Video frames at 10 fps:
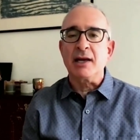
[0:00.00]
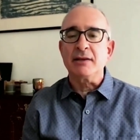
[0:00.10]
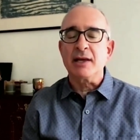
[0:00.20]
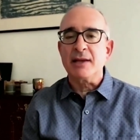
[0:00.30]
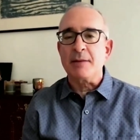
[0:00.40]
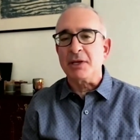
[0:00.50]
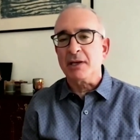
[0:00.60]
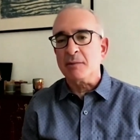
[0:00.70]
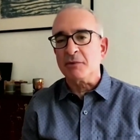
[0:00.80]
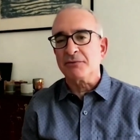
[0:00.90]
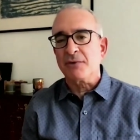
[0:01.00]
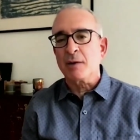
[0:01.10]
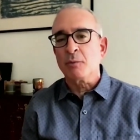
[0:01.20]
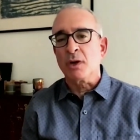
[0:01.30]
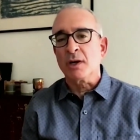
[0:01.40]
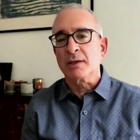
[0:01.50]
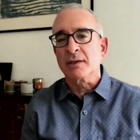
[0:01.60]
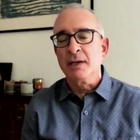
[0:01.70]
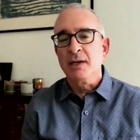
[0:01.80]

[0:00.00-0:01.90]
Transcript: and then that became a framework